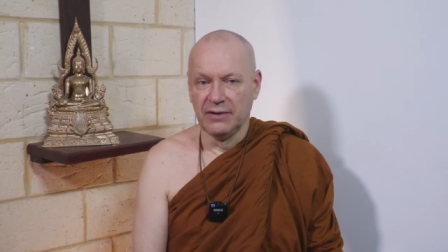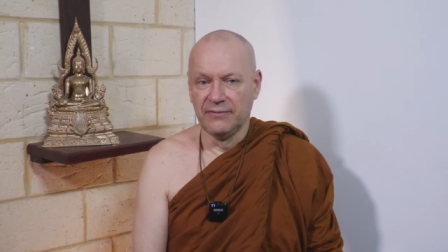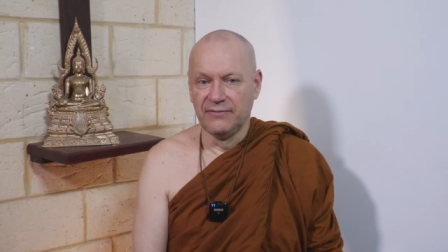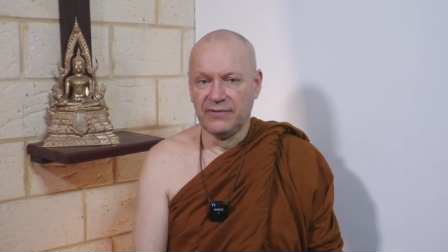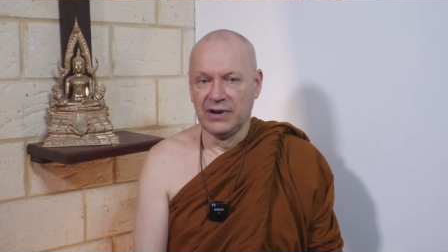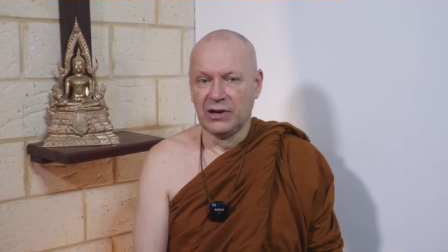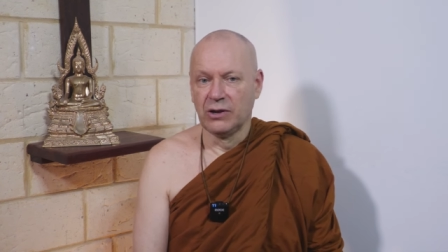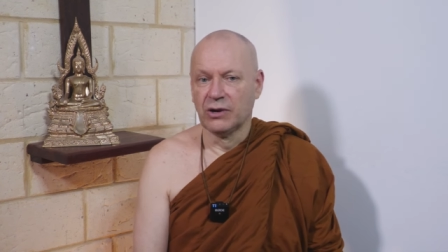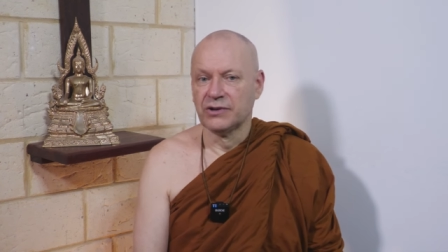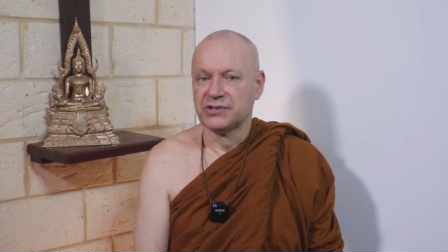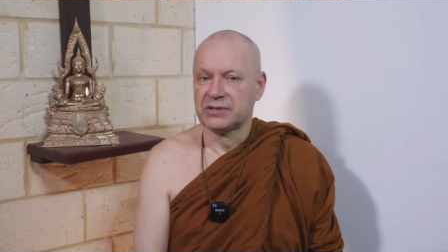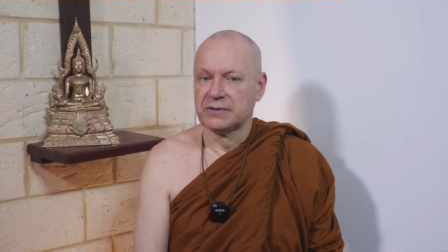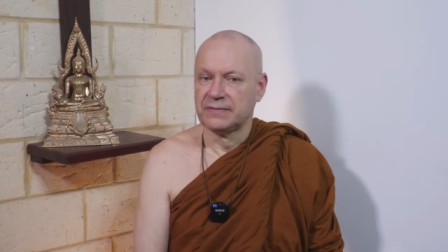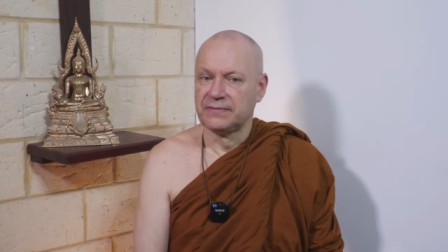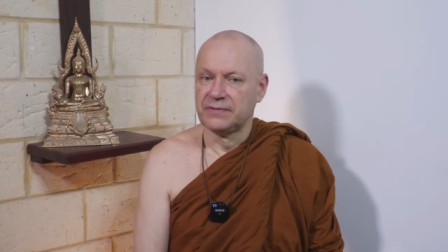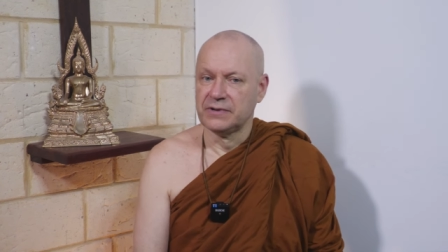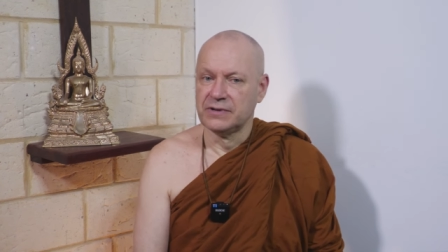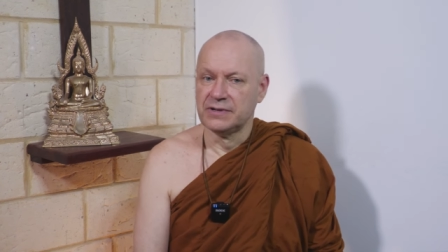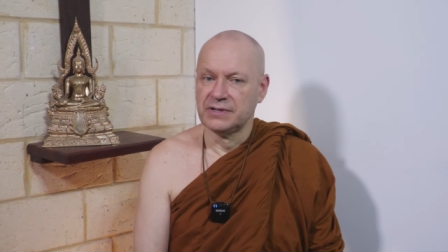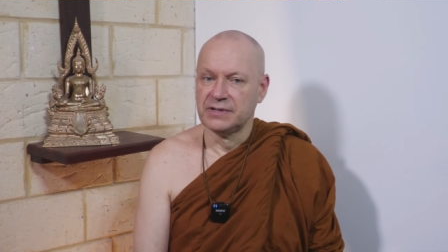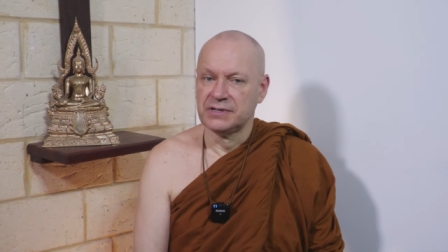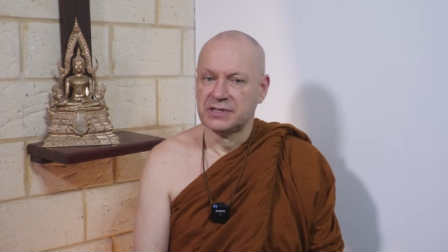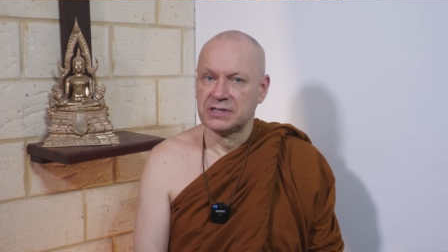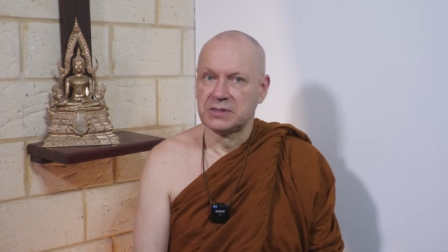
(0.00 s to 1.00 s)

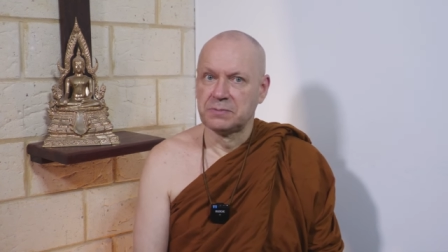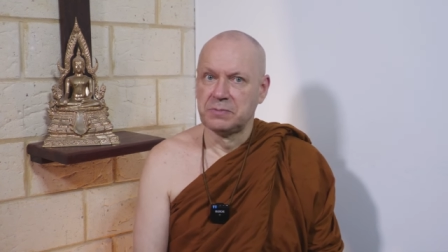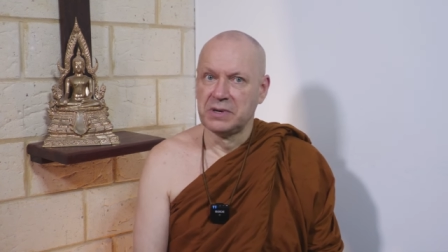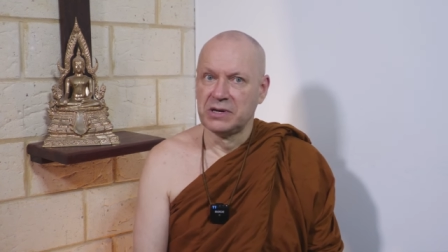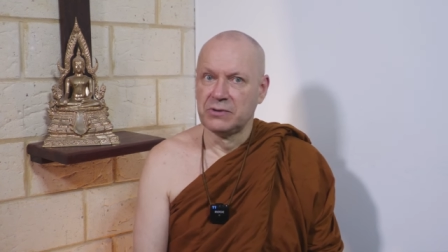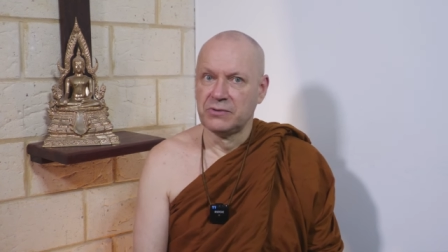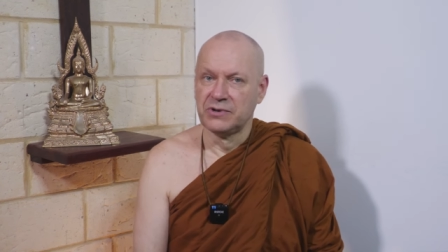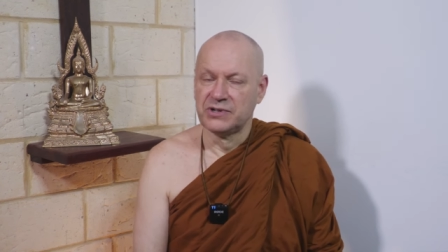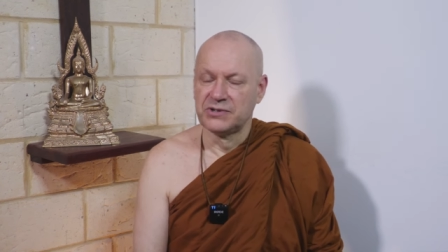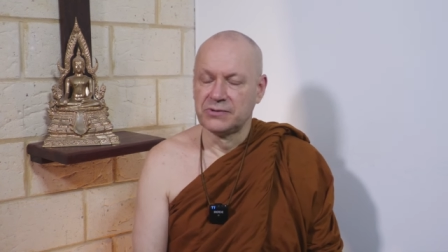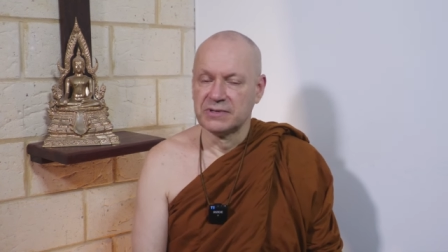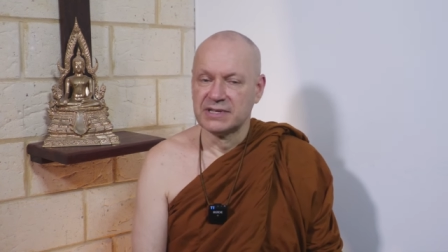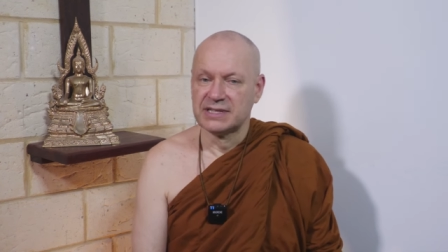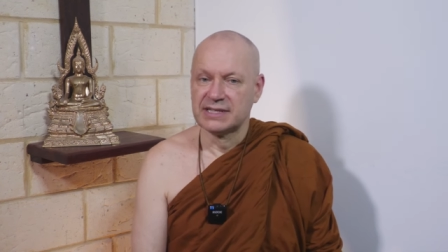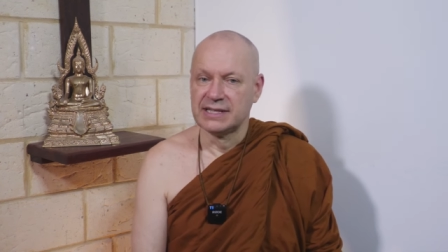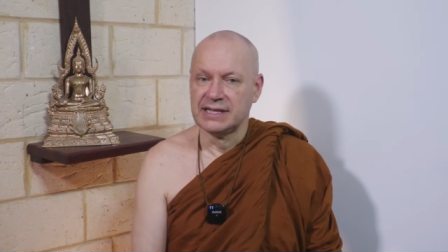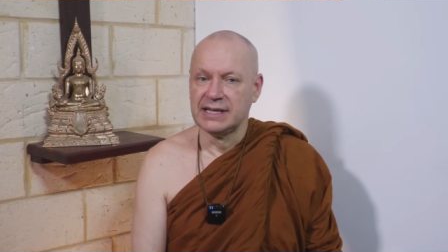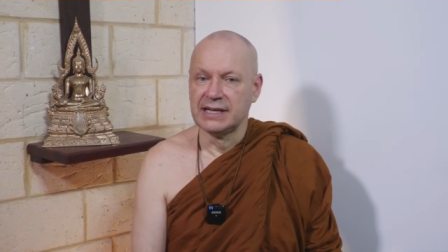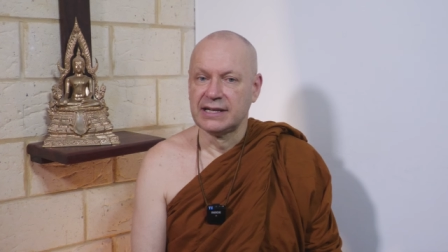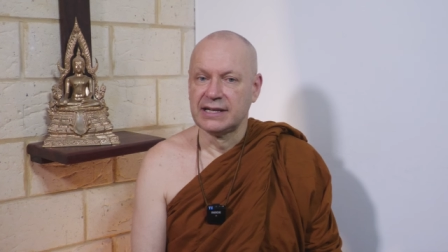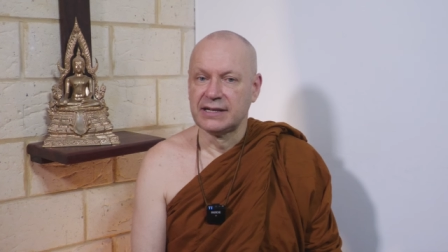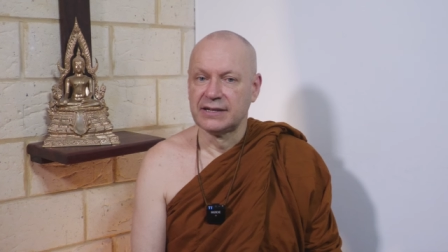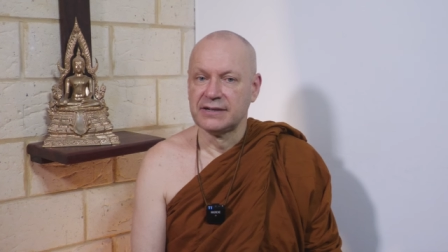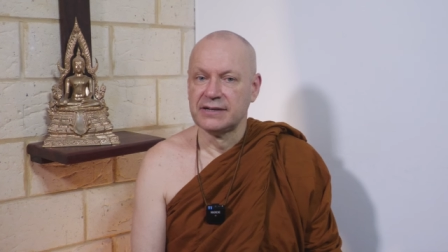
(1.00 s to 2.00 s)
philosophers, spiritual
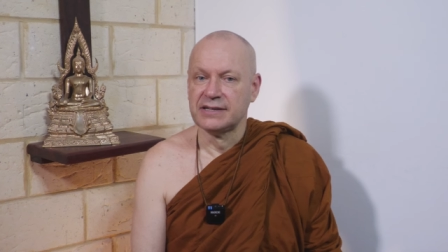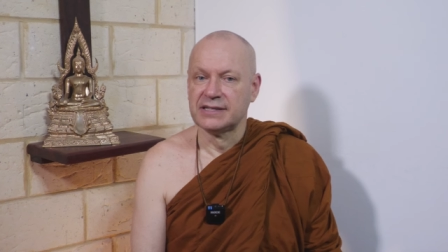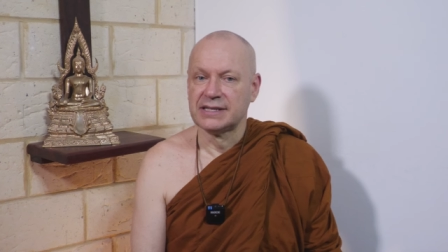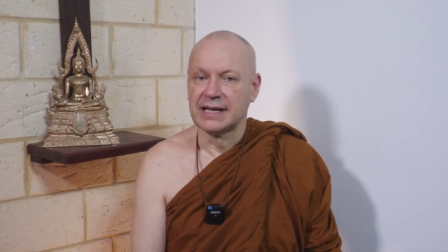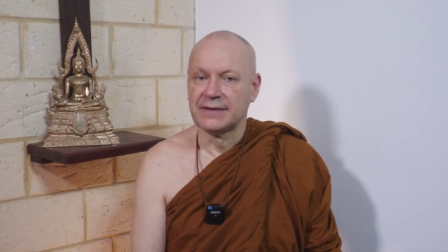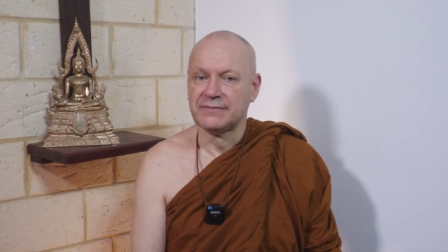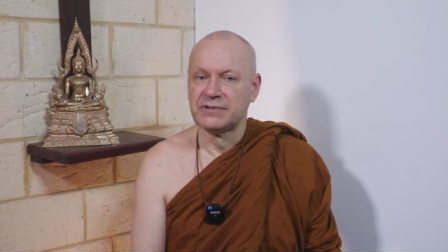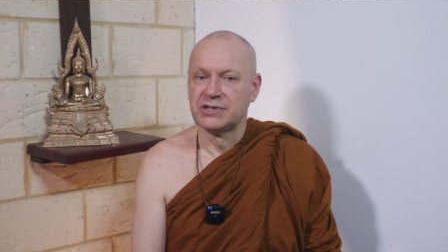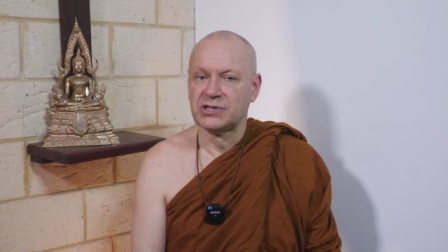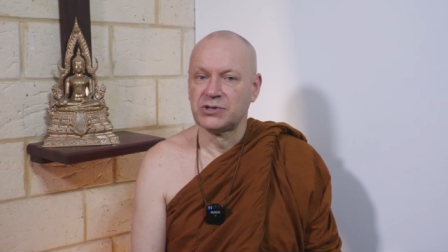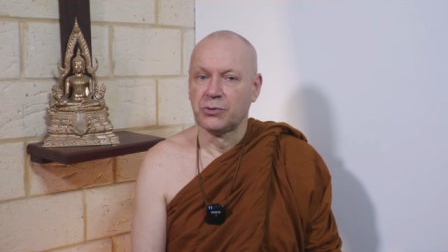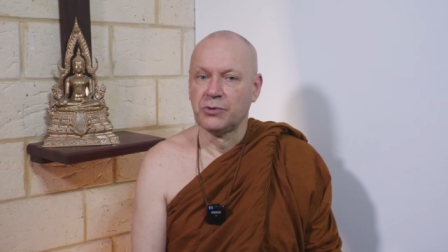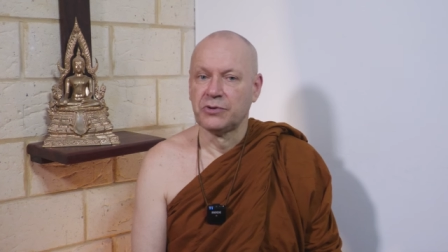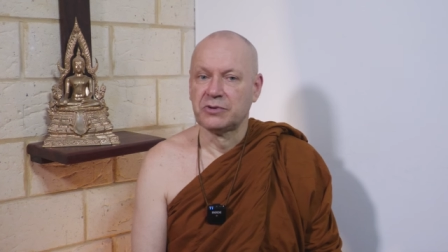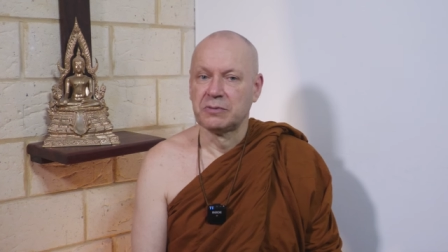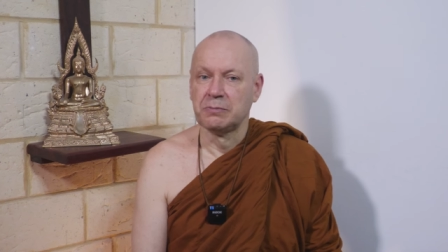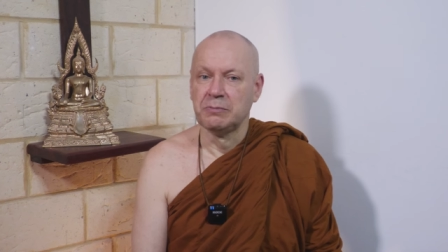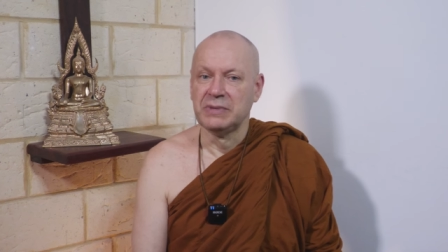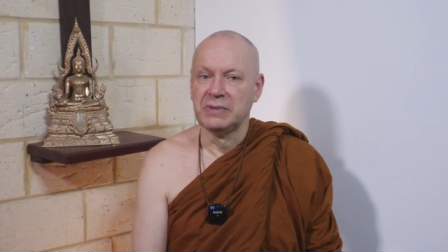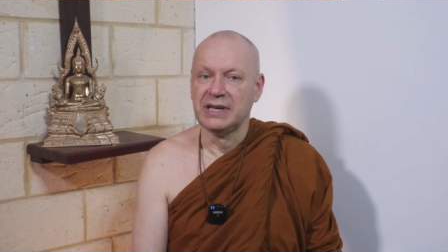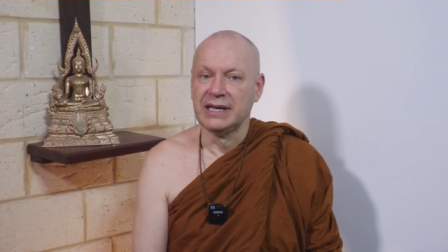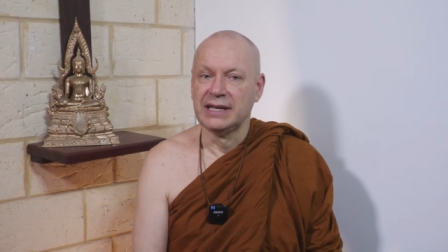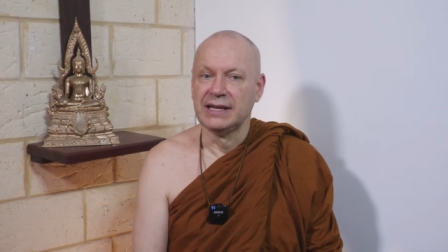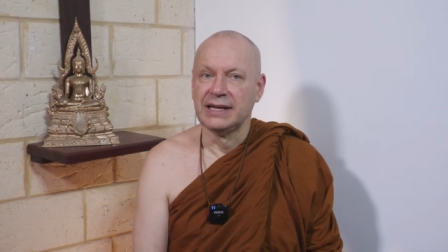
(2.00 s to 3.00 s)
seekers have sought
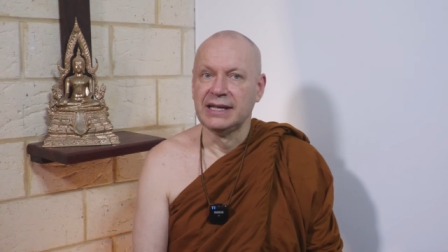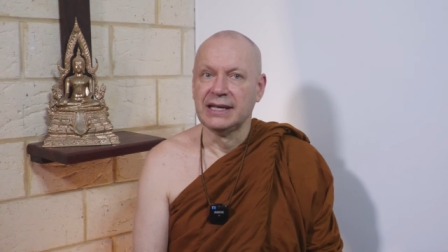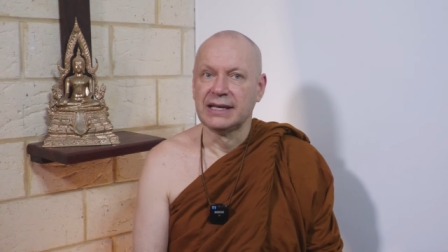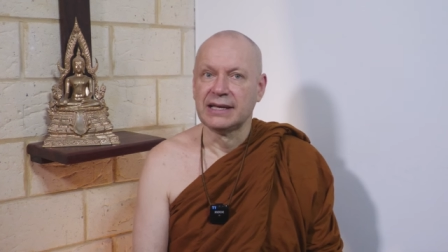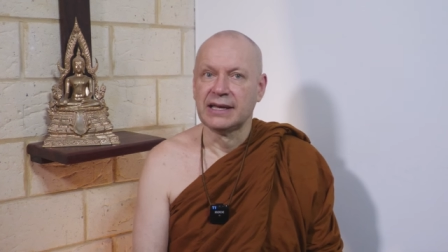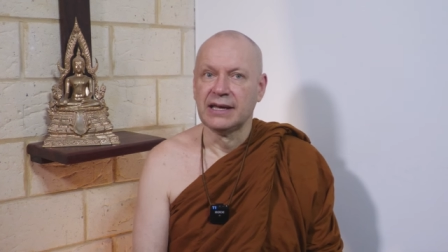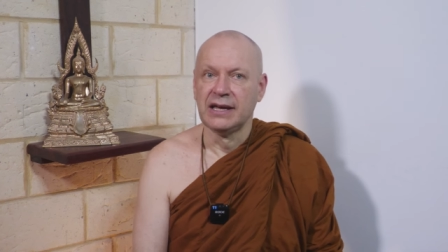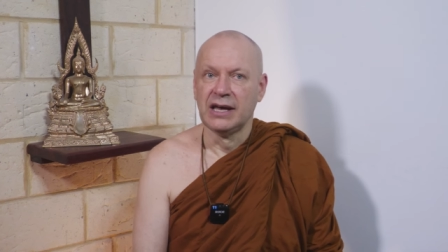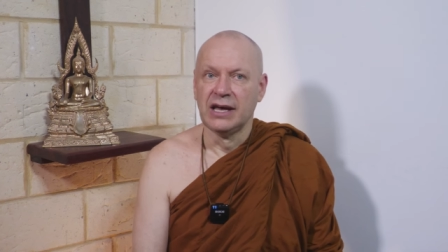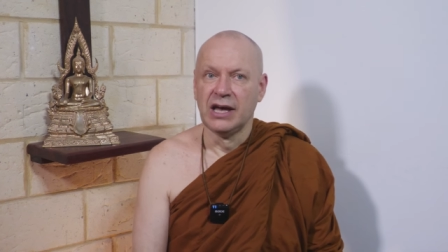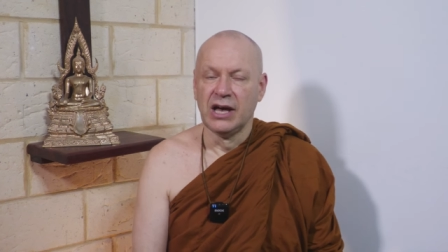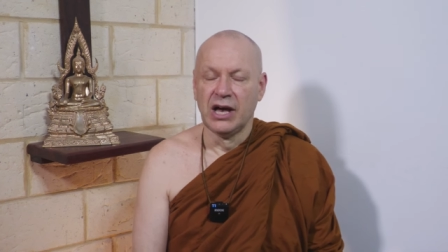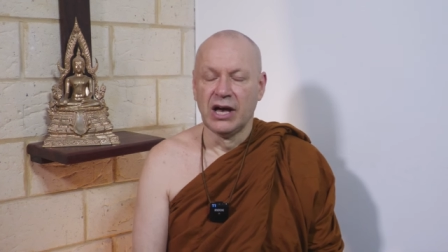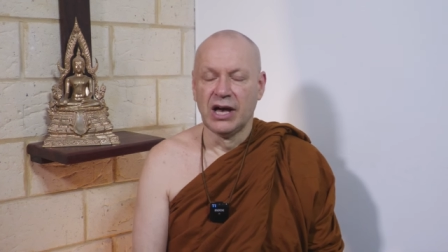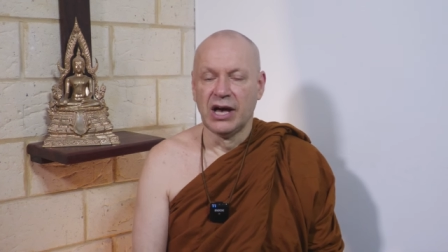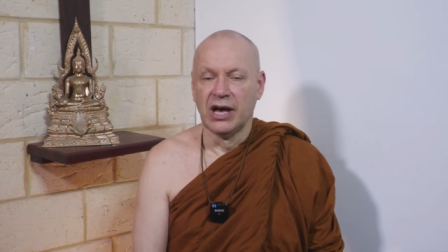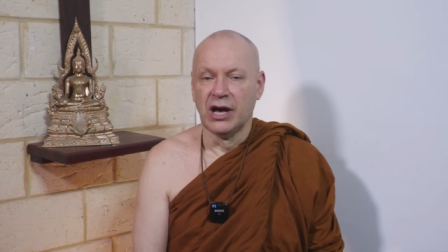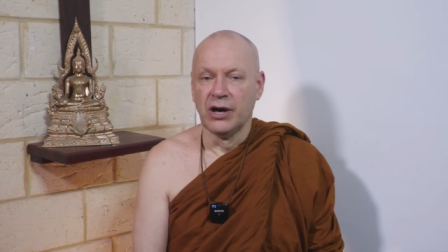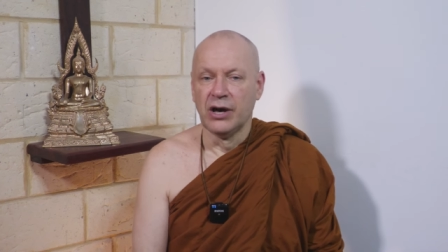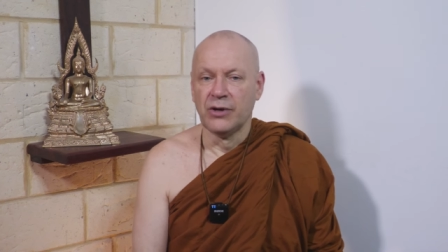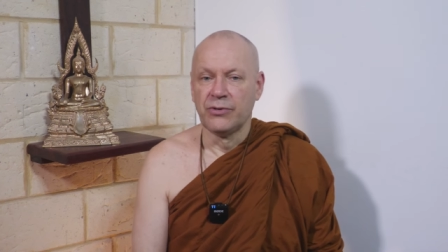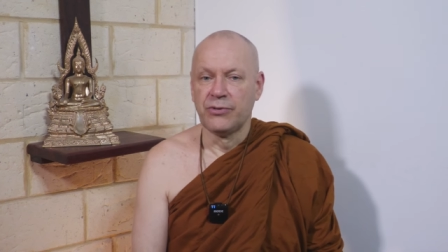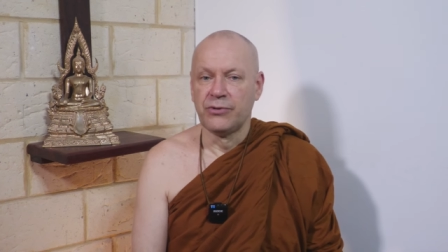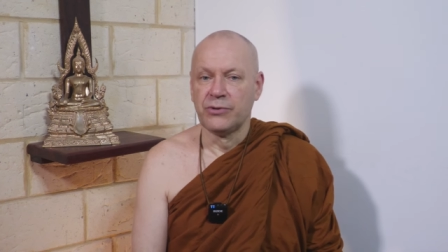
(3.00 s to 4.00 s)
meaning Uh,